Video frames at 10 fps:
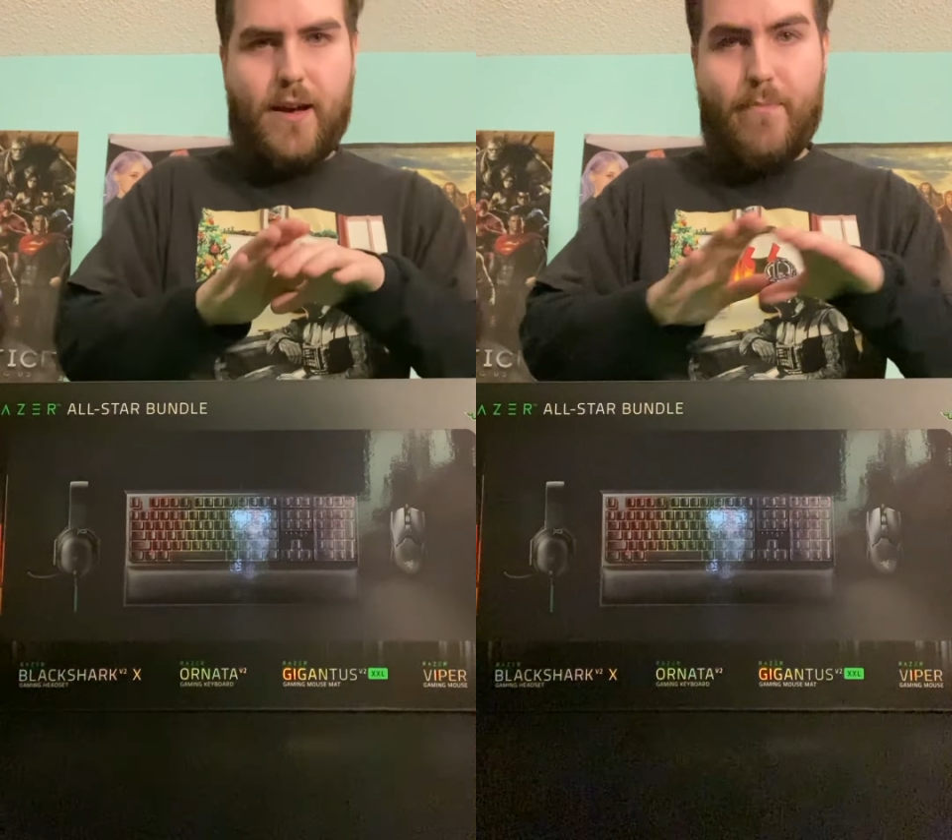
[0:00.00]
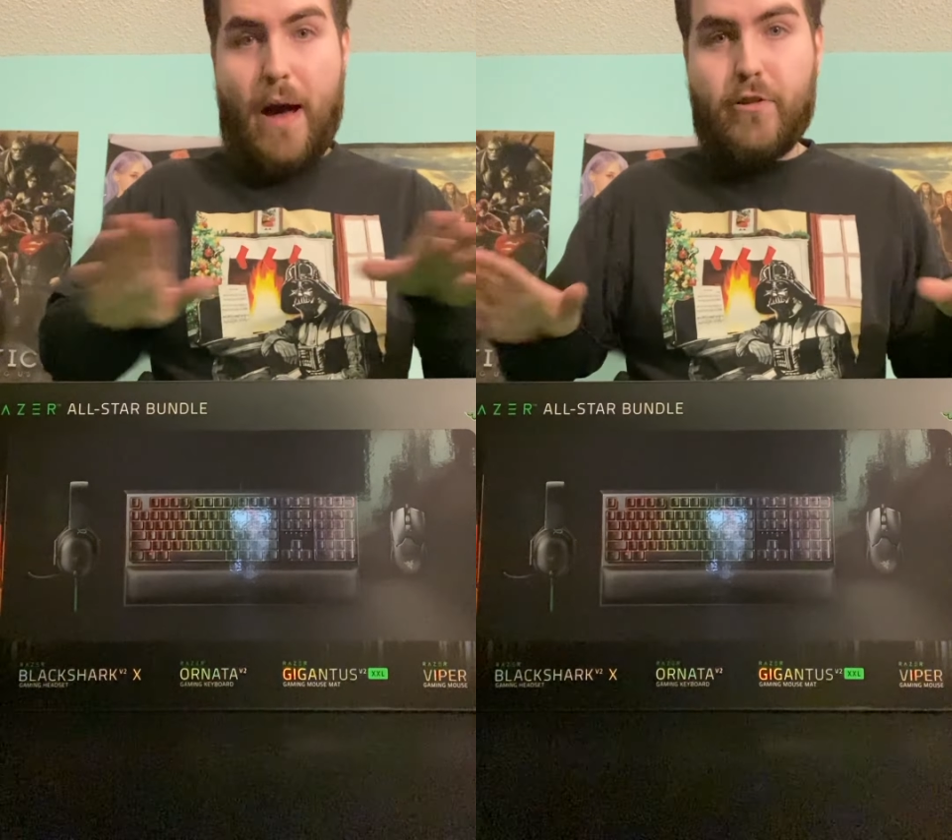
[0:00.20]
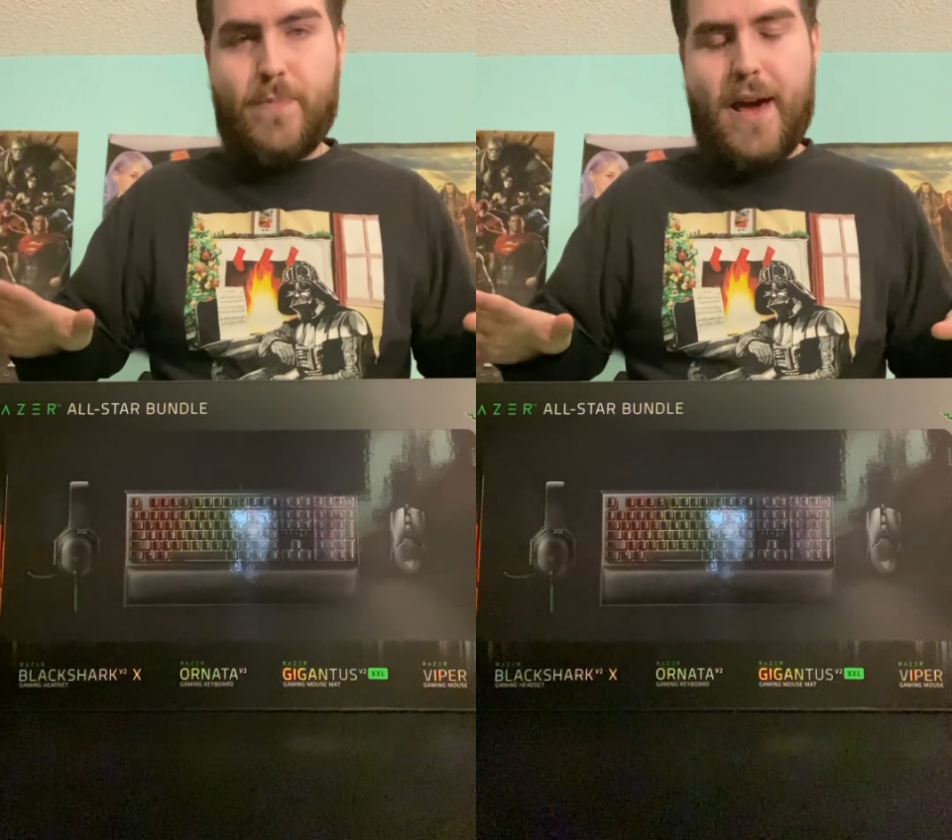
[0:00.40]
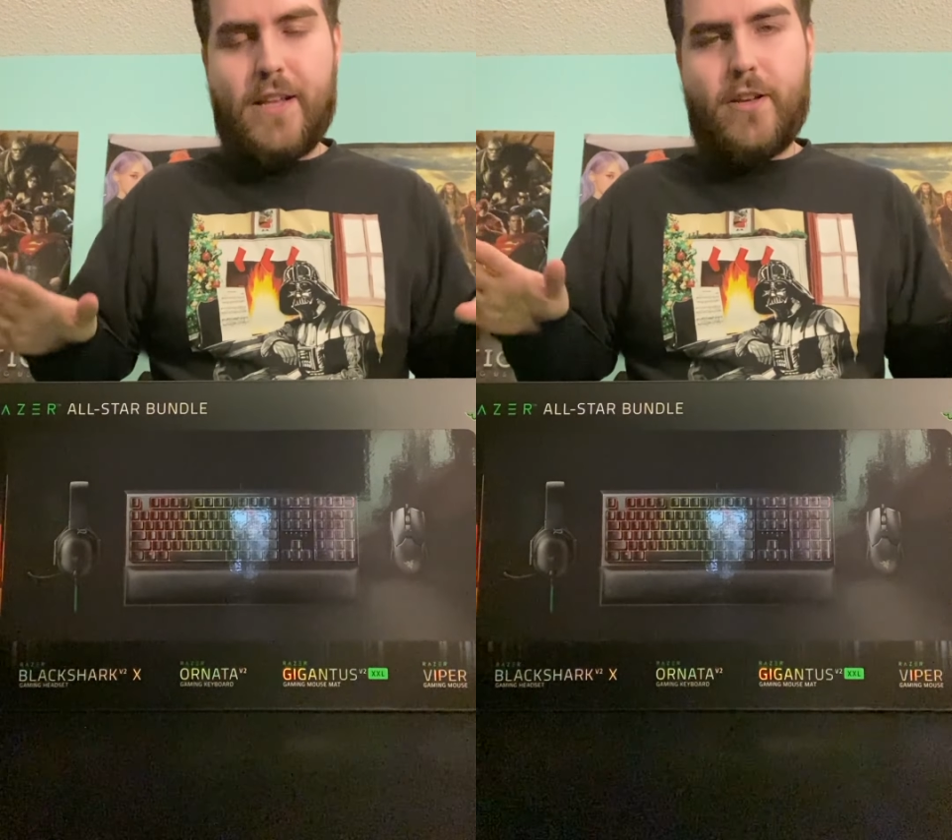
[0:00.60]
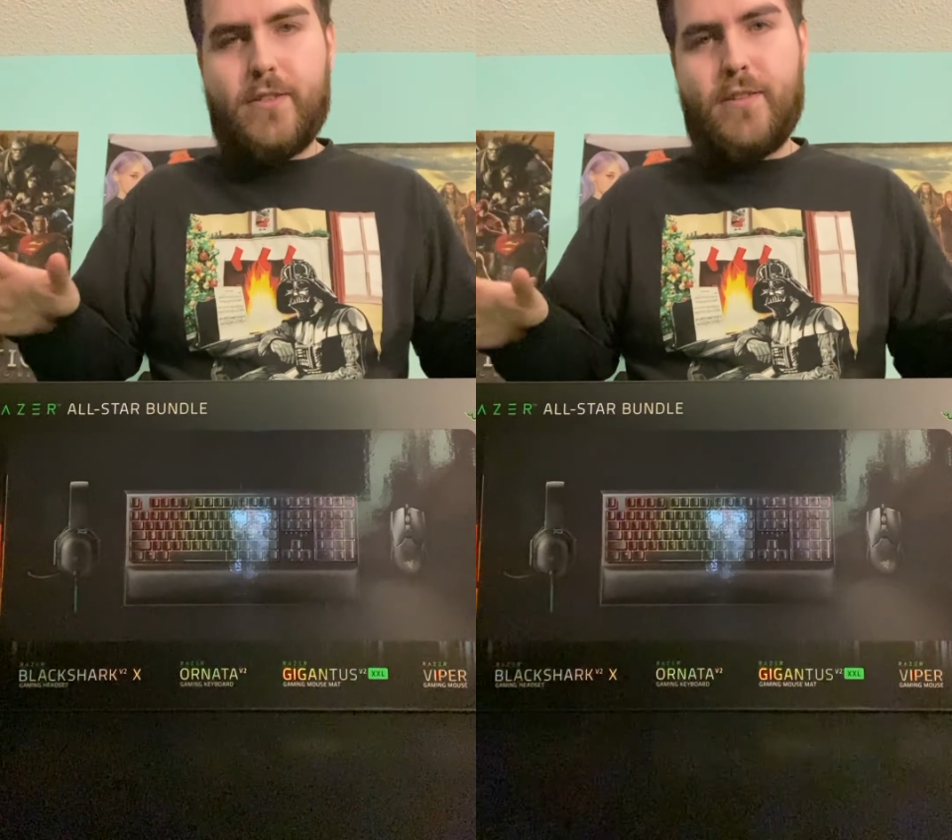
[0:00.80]
mouse pad
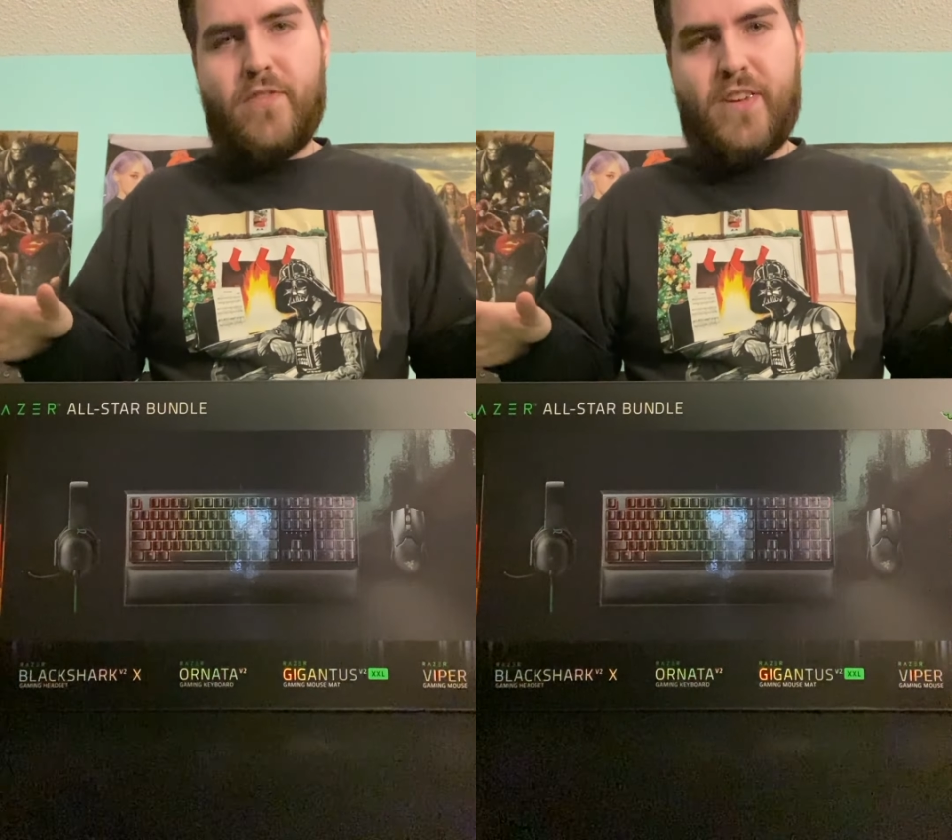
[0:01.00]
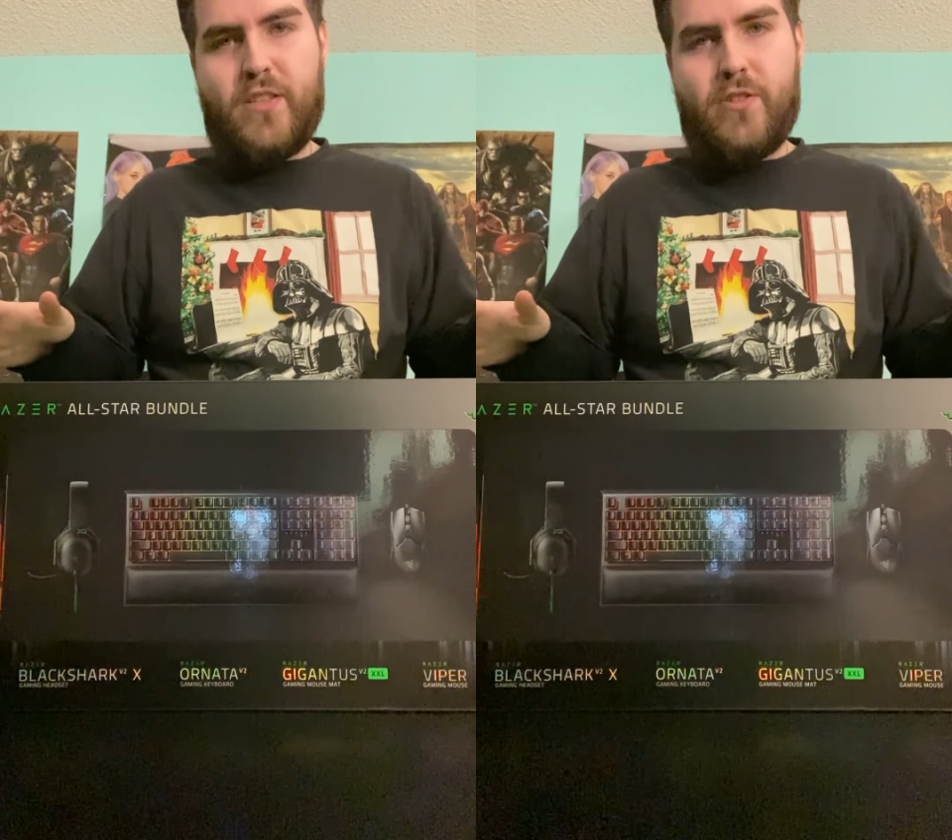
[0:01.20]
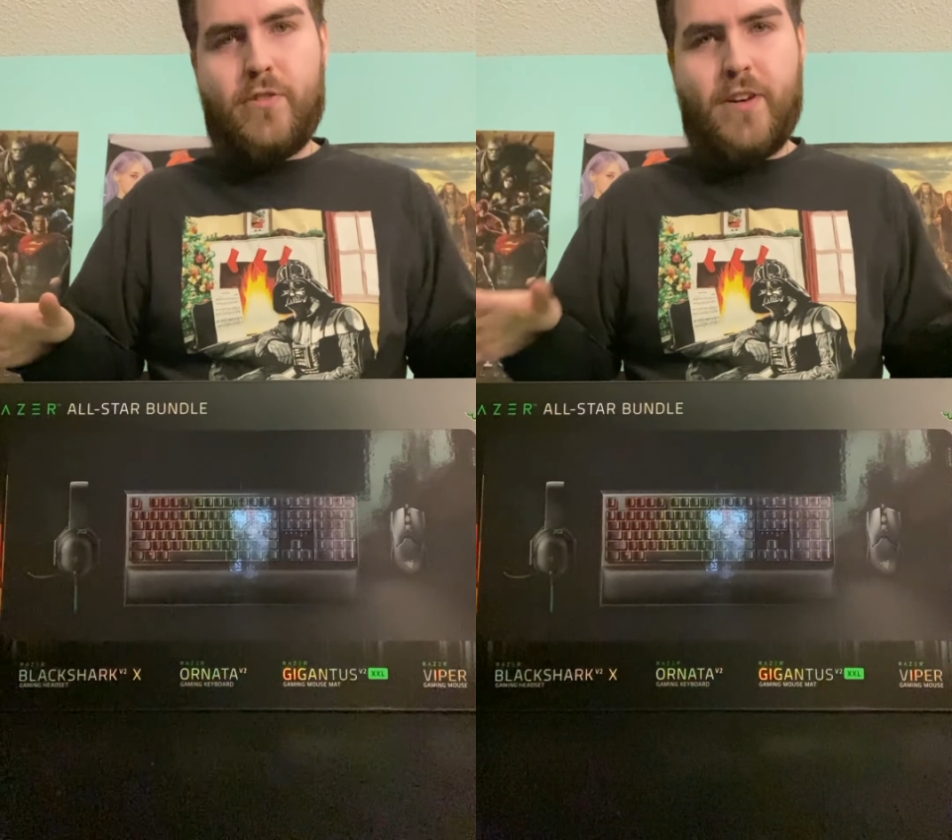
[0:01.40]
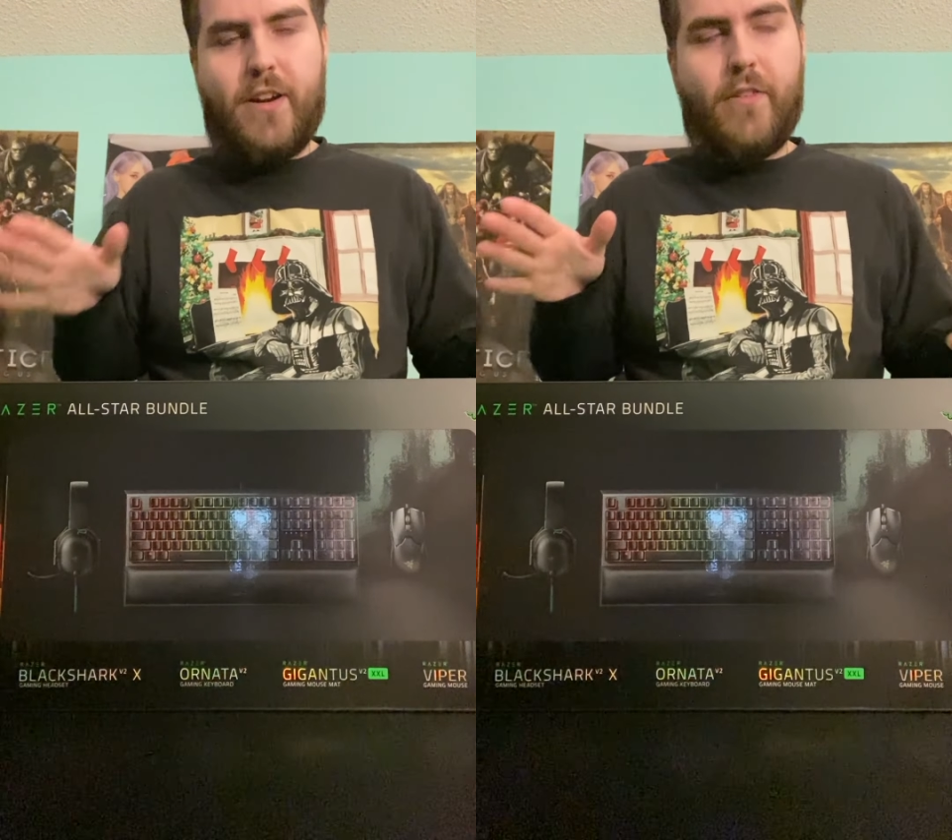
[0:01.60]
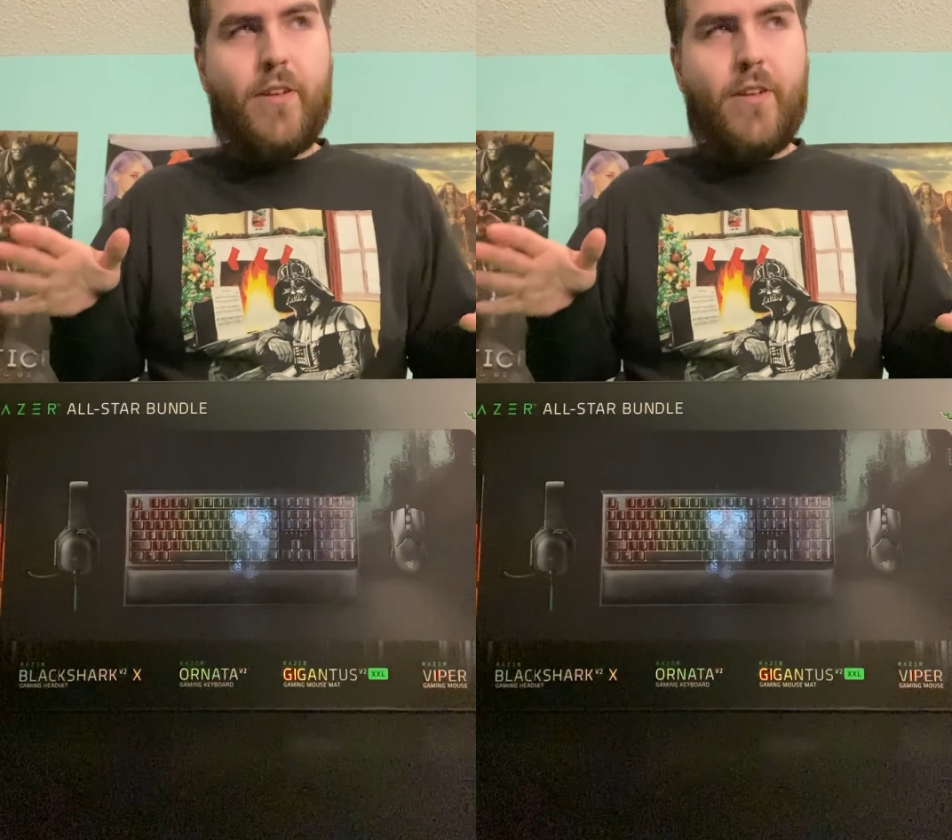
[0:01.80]
is also the V2. I don't